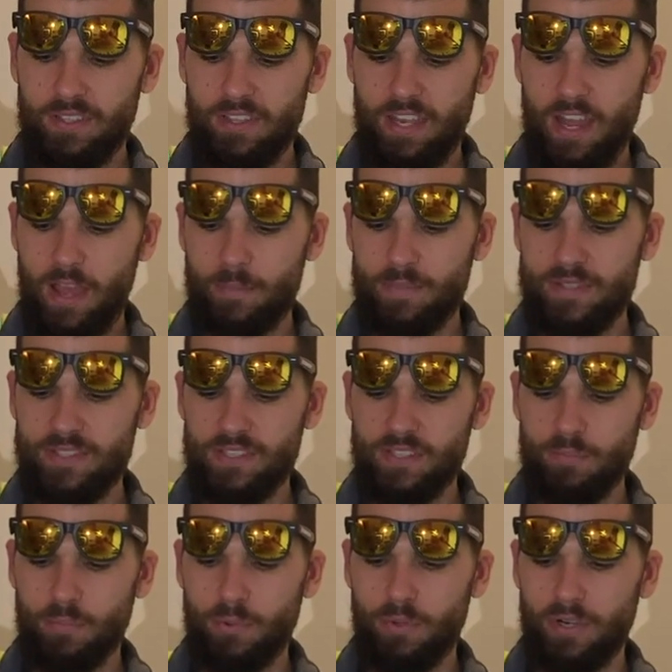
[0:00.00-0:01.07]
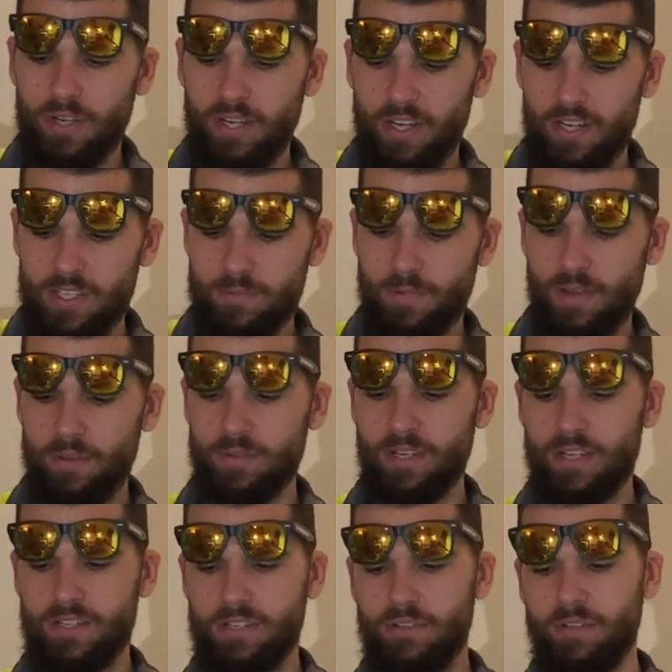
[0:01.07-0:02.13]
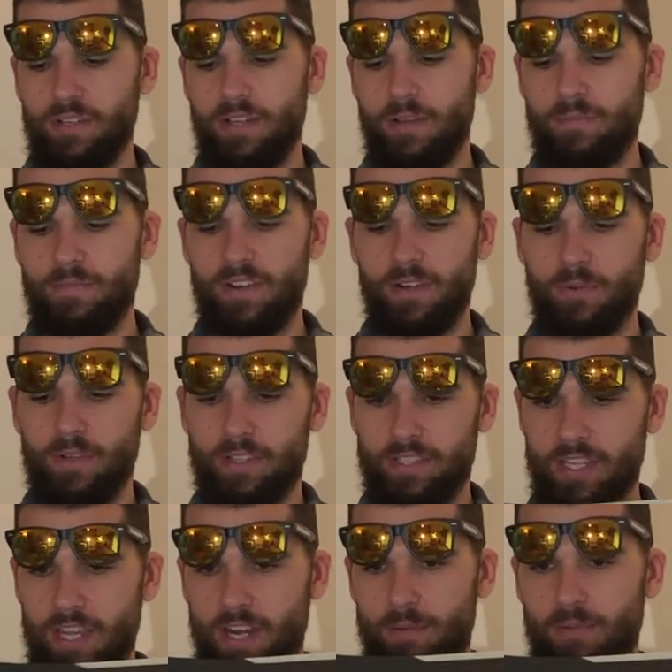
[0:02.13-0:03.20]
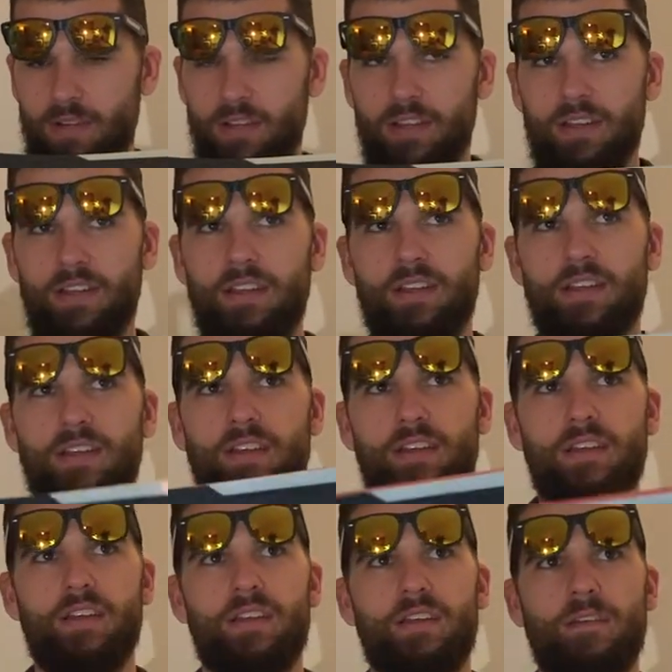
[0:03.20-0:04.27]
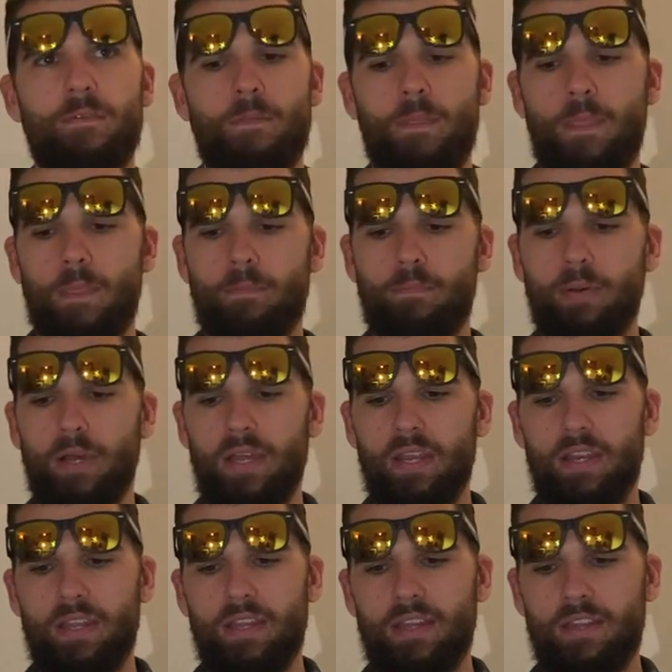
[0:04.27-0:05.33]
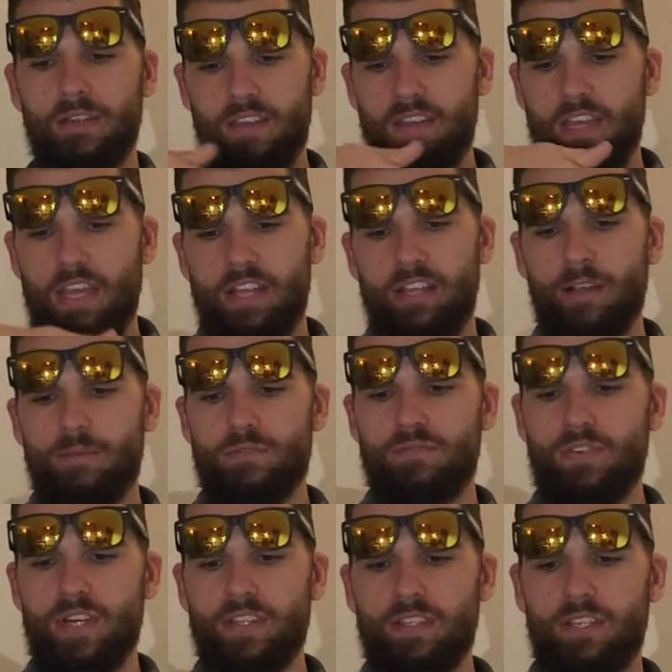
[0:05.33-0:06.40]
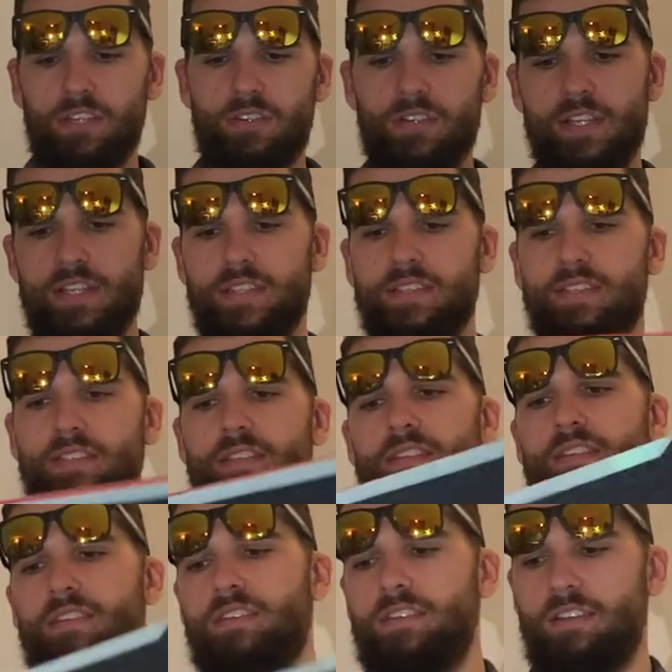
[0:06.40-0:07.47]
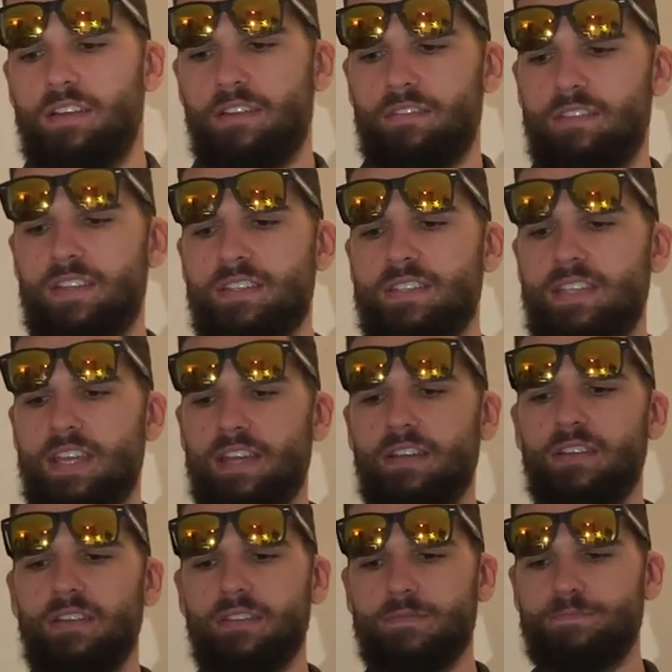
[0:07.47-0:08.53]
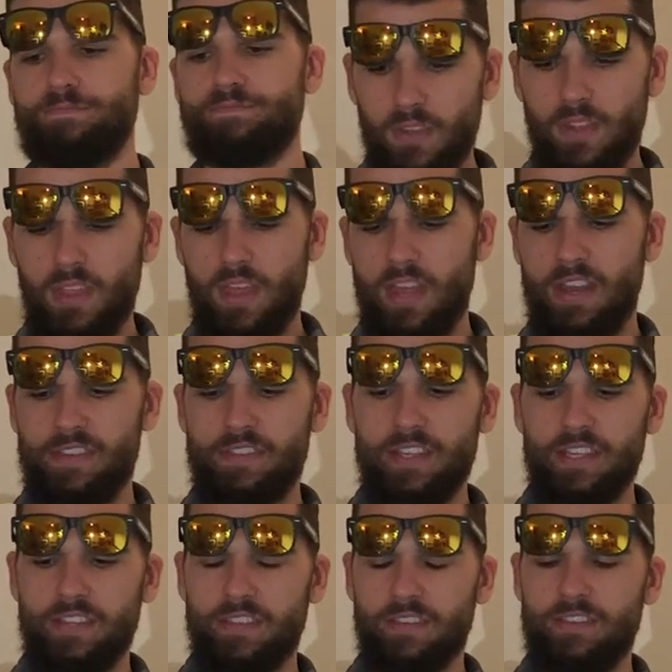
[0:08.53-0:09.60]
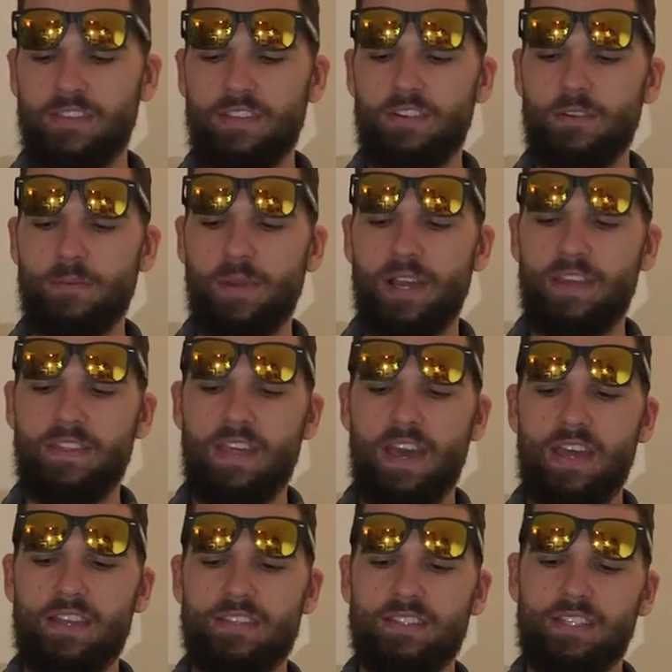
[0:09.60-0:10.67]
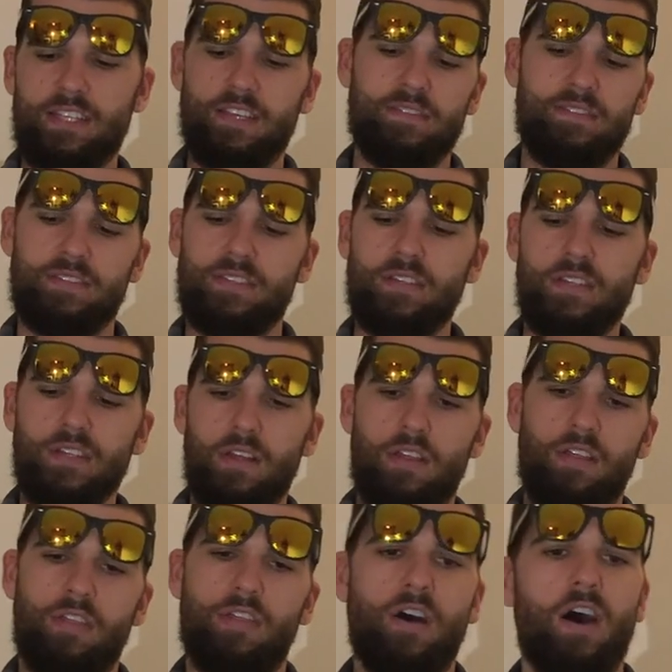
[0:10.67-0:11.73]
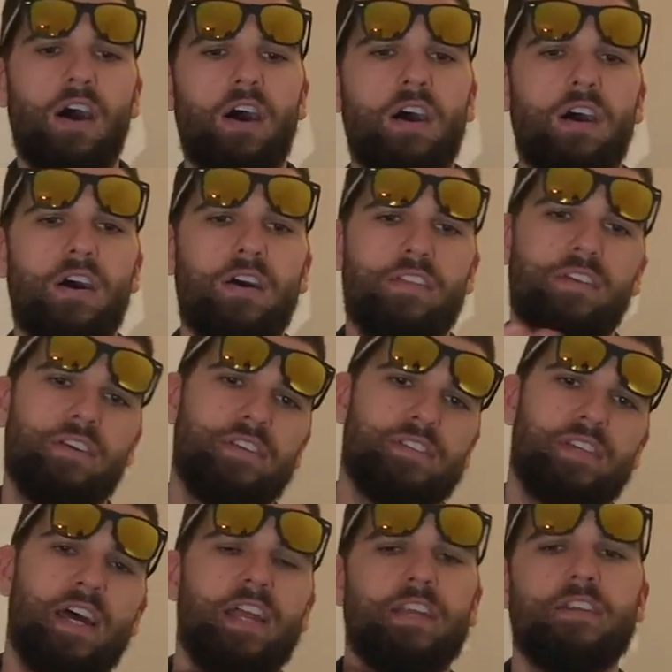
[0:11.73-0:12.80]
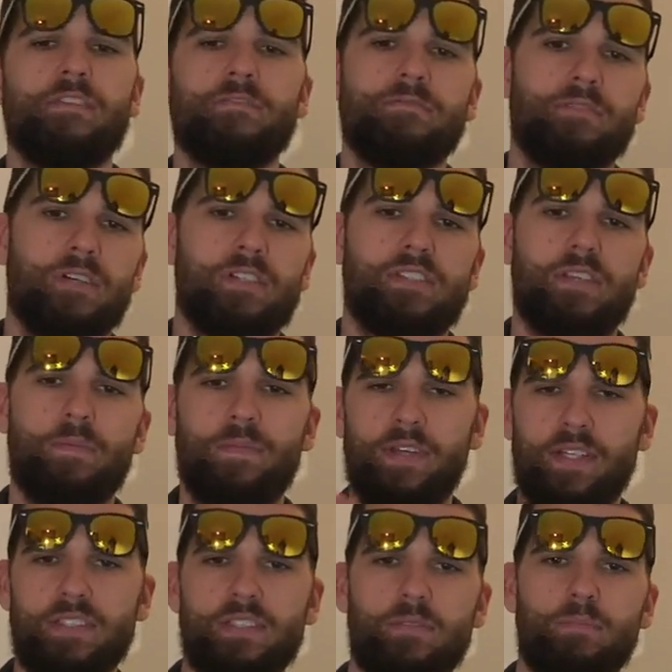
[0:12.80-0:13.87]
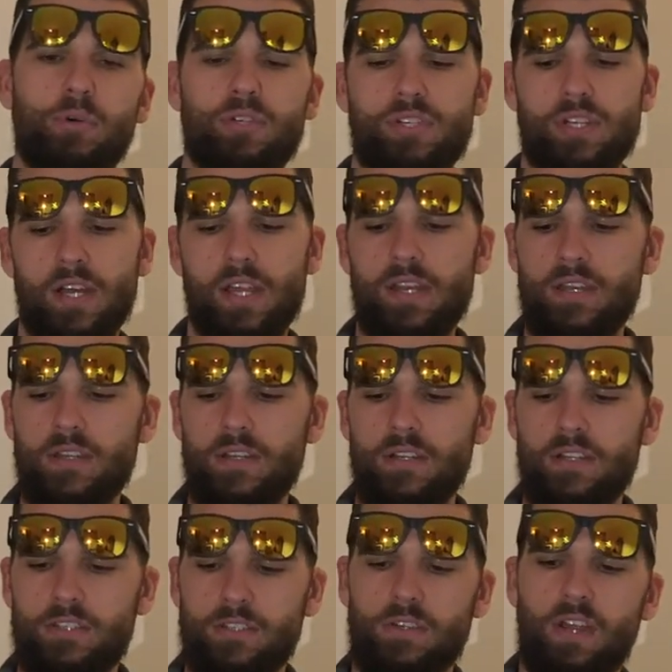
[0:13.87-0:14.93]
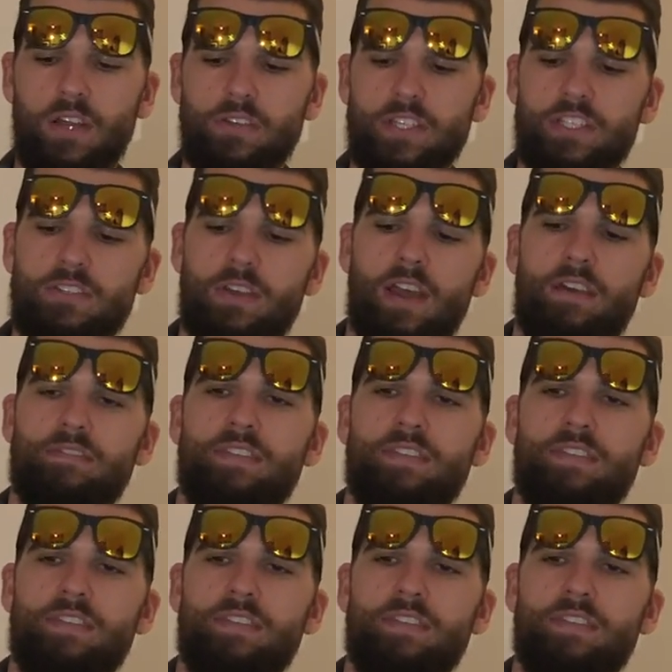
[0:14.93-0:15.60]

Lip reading: that happens in the board, and it's probably not showing up very well on camera, but it comes right at the crease of this tail. And I think the theory behind that is it gives the other side of your foot something to push on. So not only do you have